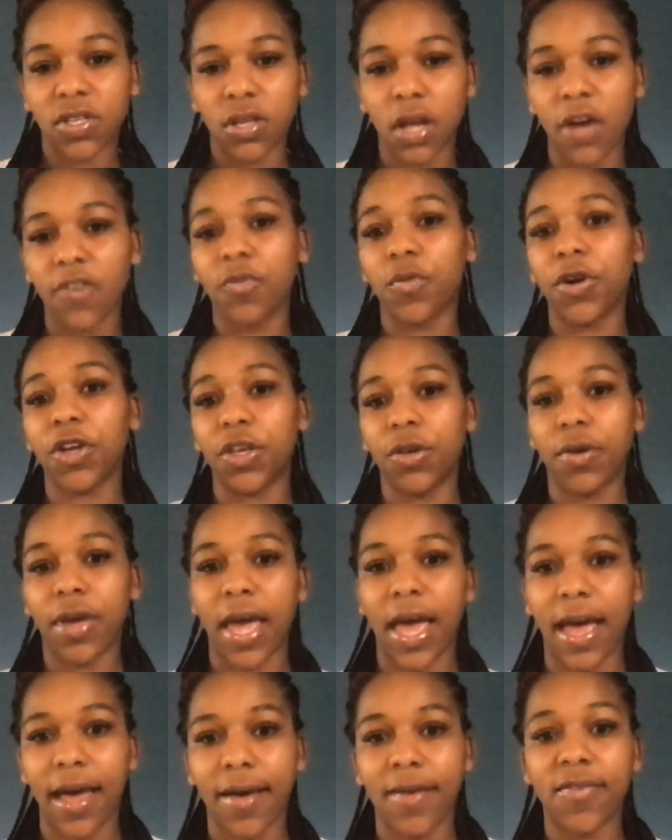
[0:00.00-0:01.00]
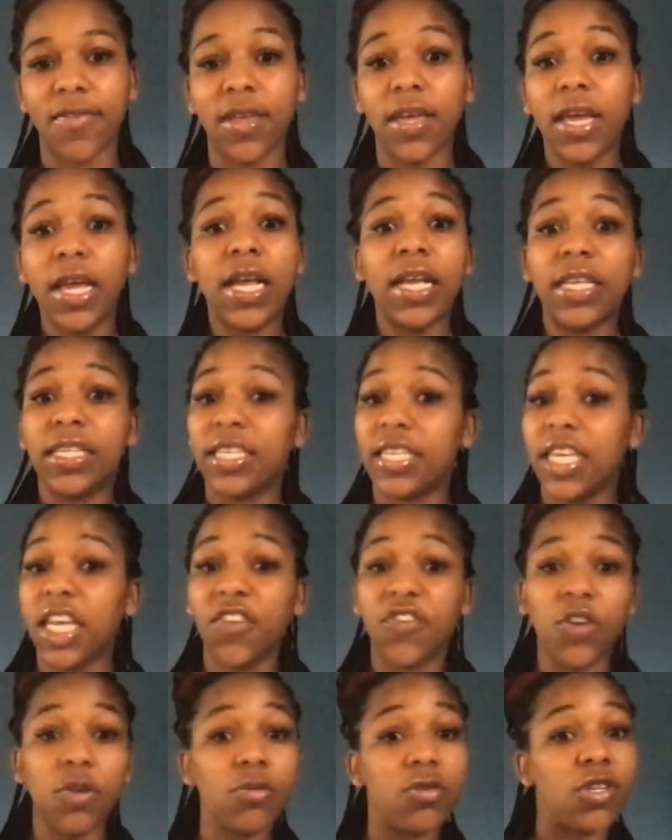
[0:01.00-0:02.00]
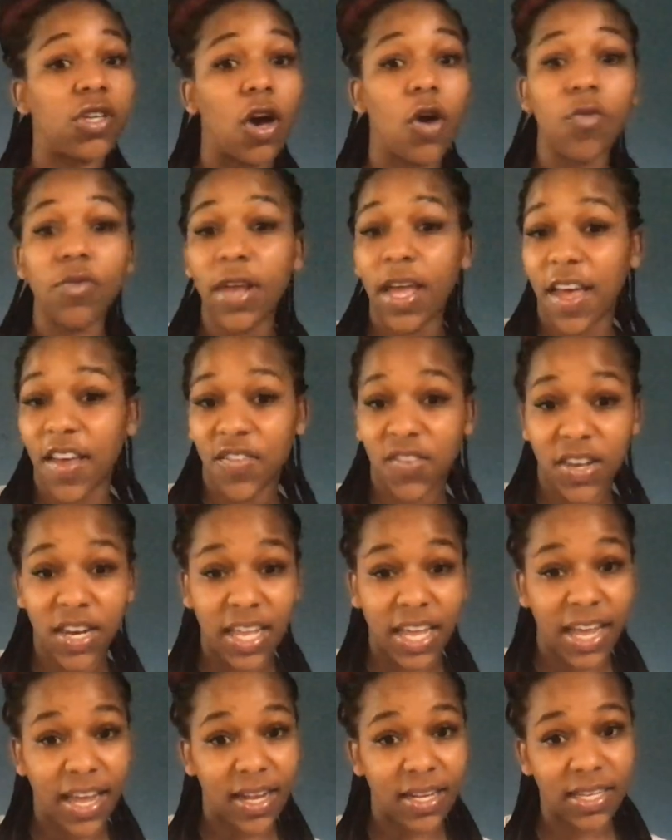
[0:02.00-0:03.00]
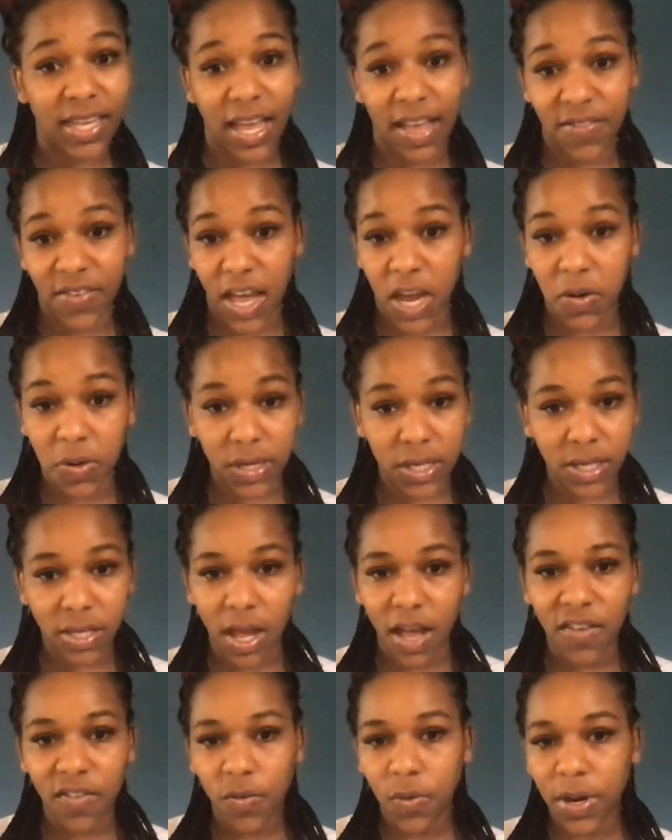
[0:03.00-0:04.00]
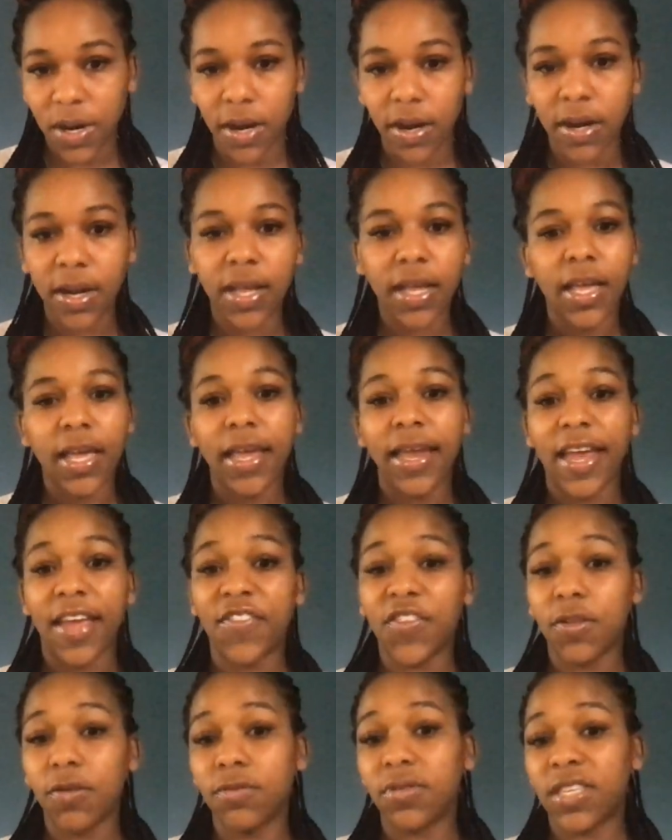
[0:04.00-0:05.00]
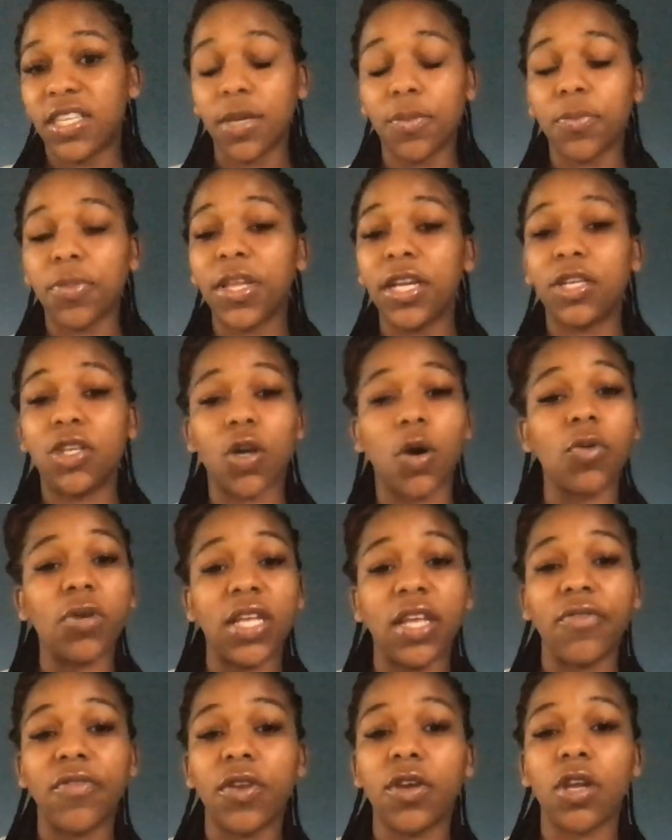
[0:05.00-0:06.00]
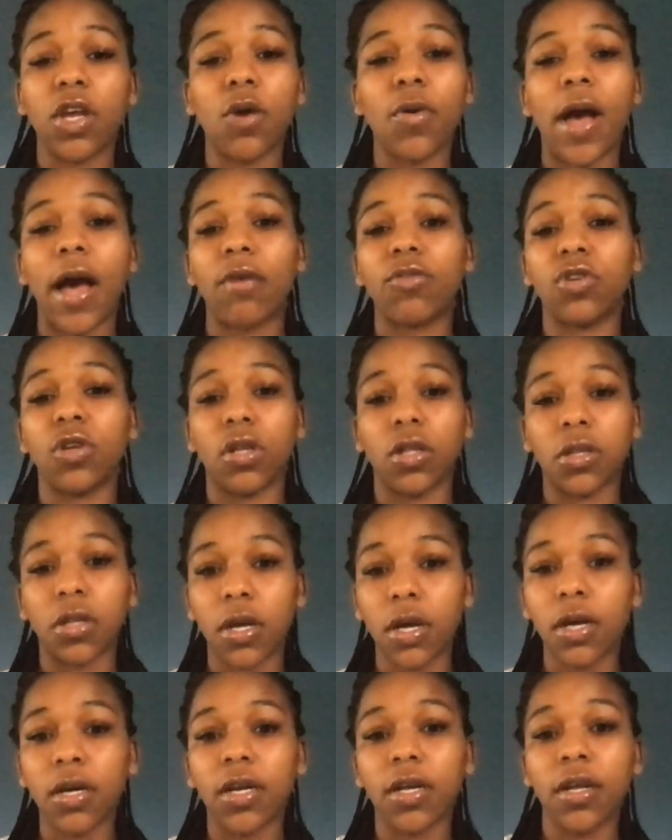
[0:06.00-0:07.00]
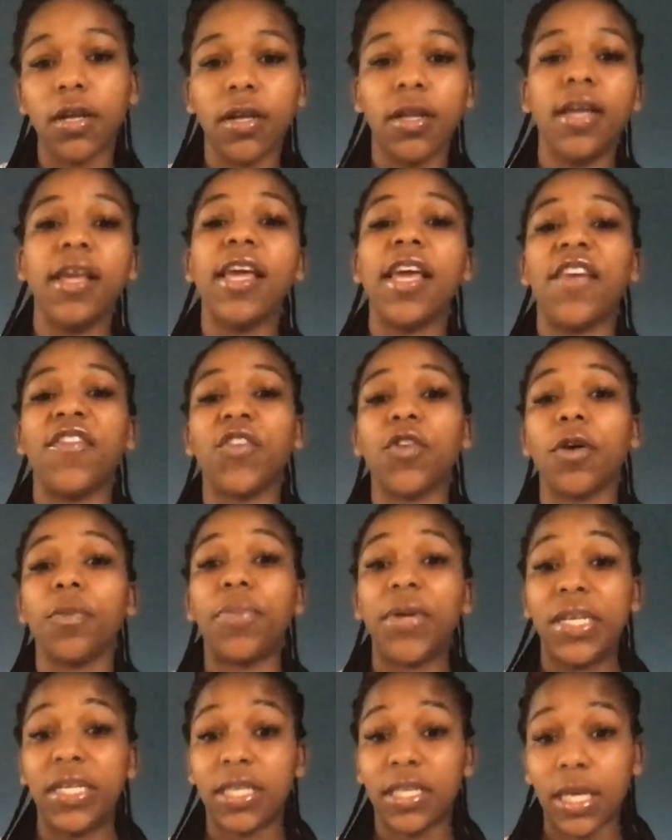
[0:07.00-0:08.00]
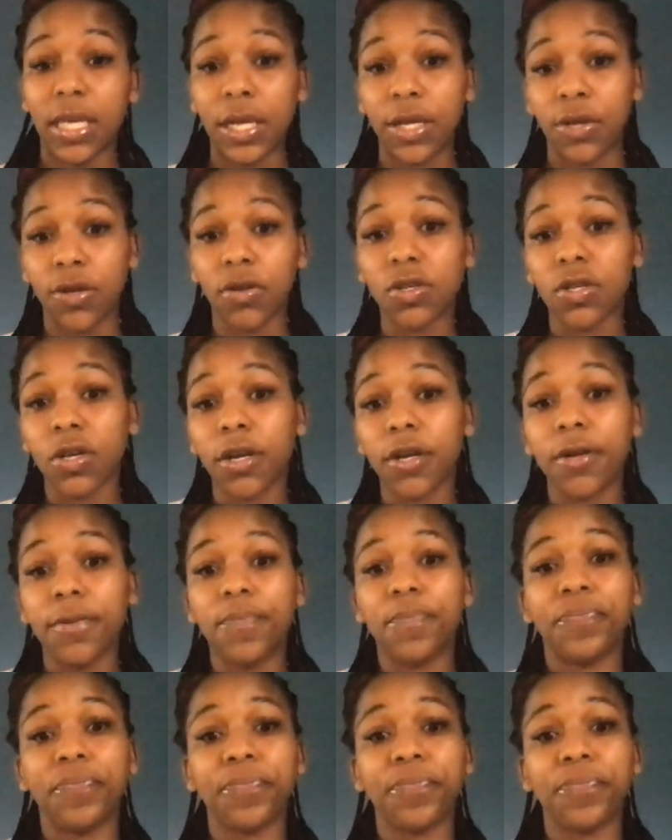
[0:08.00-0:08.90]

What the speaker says: software you have. See if you don't have any antivirus software. If you simply don't even know how to look, if you're a PC user,